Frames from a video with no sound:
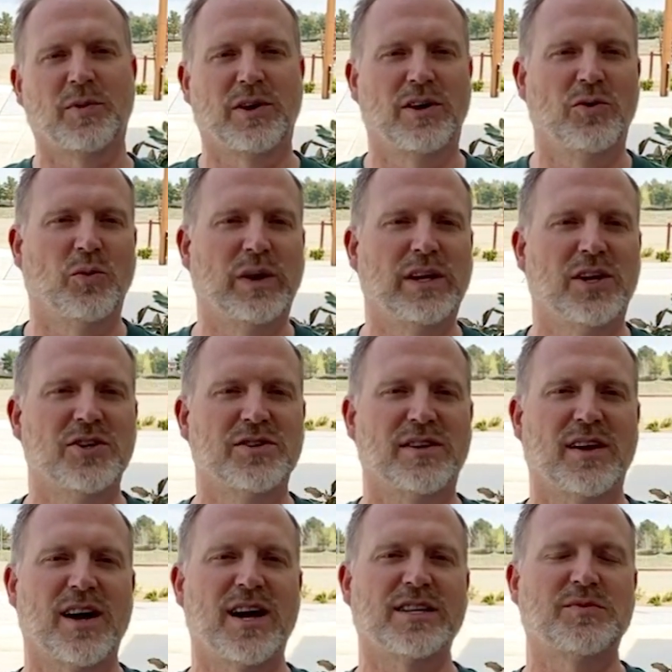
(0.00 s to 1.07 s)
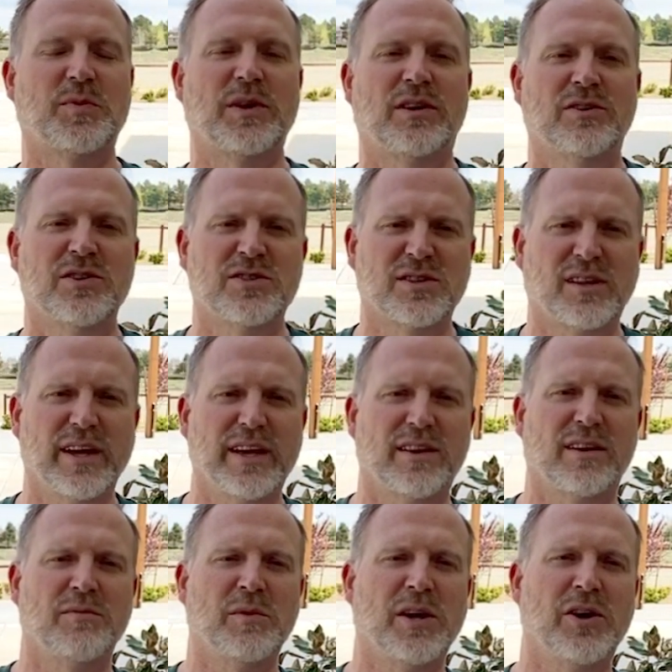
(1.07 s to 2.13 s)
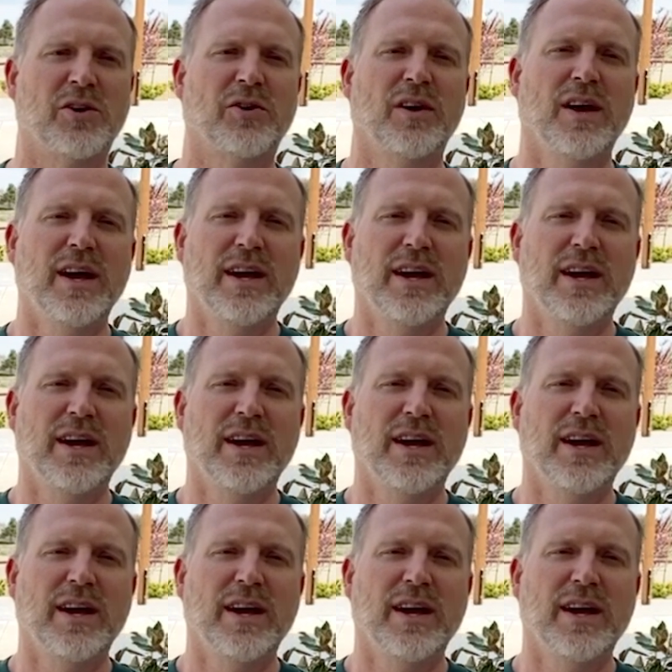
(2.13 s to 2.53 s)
put on windows of the hospital, just to let them know